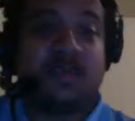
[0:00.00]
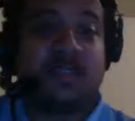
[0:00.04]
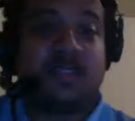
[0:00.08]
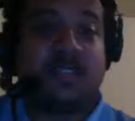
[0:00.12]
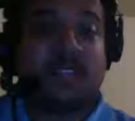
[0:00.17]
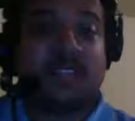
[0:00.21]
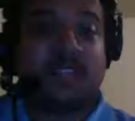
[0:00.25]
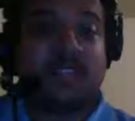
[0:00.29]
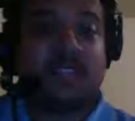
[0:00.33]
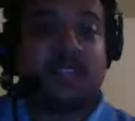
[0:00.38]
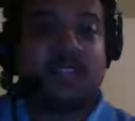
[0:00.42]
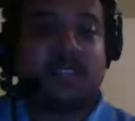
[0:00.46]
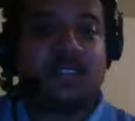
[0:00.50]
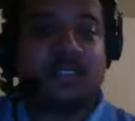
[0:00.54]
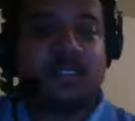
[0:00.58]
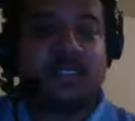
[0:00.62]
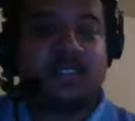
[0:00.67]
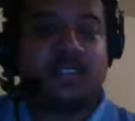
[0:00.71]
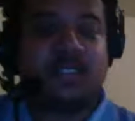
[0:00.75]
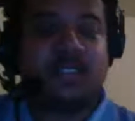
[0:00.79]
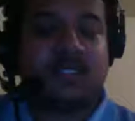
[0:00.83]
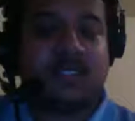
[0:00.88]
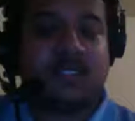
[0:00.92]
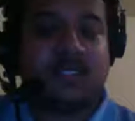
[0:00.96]
And this is all the
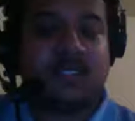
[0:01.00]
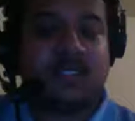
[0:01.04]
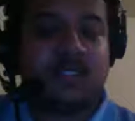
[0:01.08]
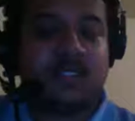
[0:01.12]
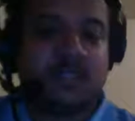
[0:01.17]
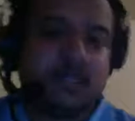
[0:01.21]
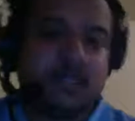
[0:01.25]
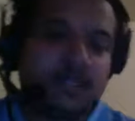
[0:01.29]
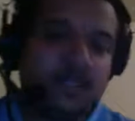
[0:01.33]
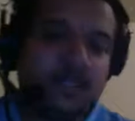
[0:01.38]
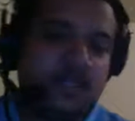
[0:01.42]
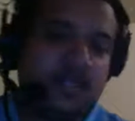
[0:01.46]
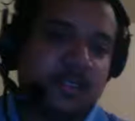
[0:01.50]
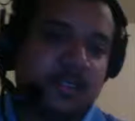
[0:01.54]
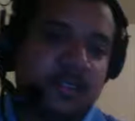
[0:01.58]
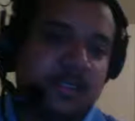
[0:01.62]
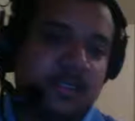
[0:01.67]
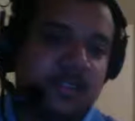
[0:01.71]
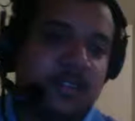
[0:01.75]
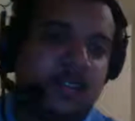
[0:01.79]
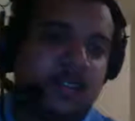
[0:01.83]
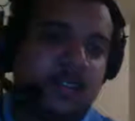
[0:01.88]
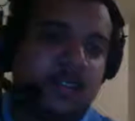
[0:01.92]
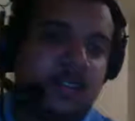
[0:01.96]
end of the year, or when
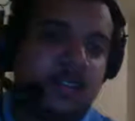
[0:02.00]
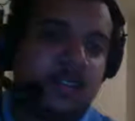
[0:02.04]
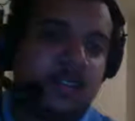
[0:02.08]
is?